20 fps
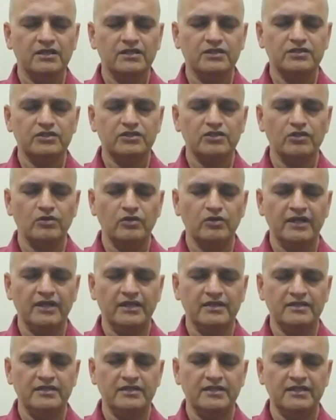Slowly
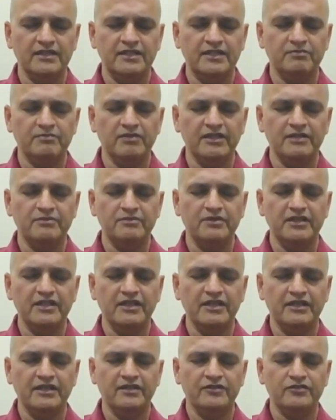and deeply
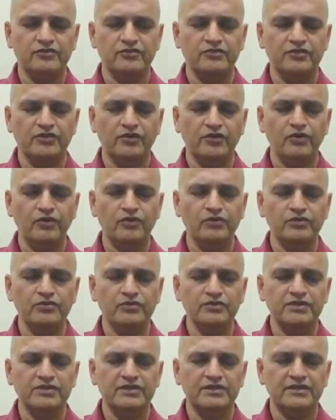breathing in through the
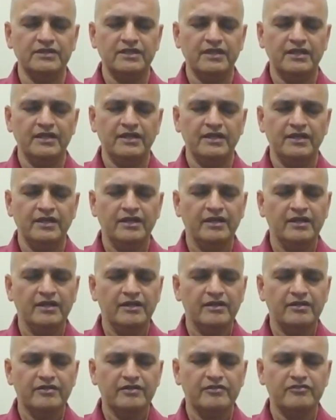nose.
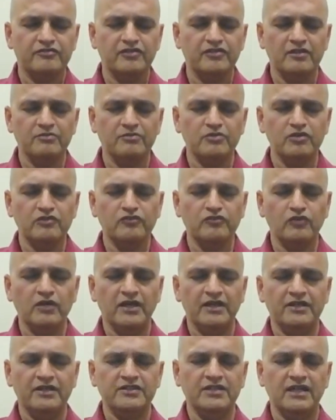Feel a beautiful
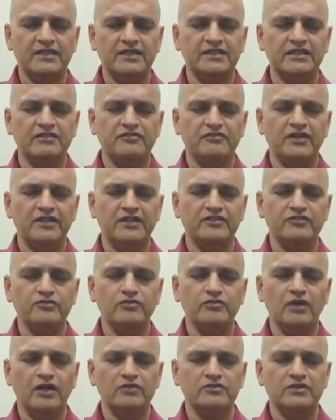energizing effect
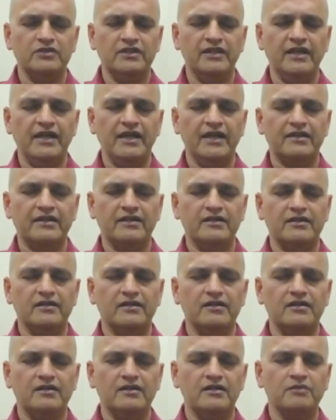throughout the neck,
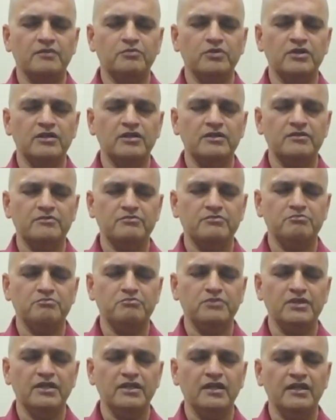upper,
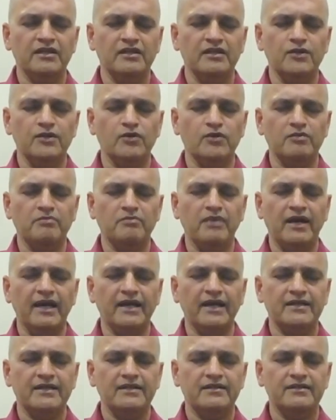middle, and lower
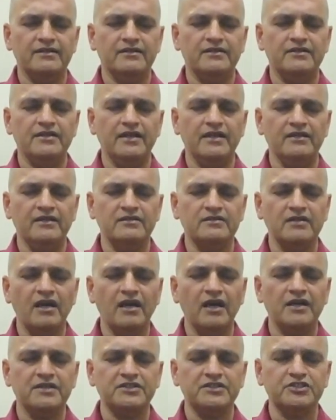back, the
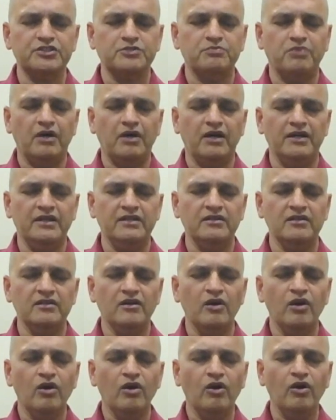entire spine,
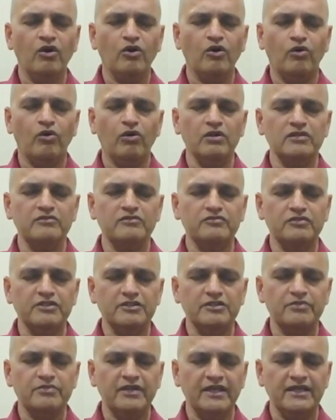all the
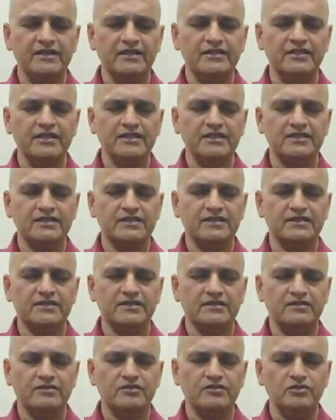vertebrae,
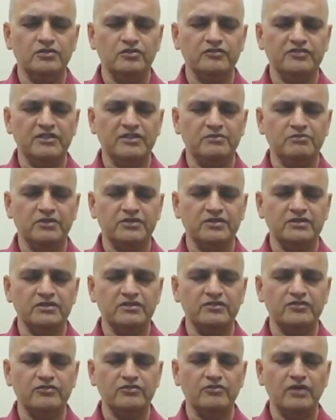discs, nerves, and
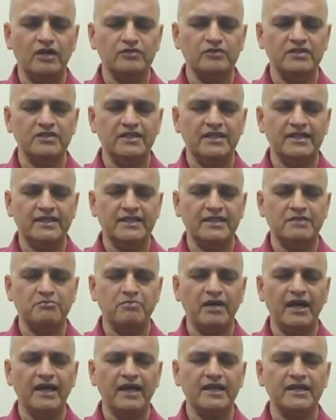muscles throughout the neck and
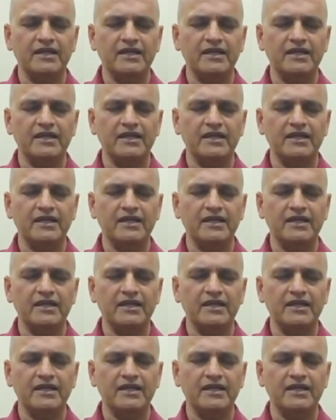back.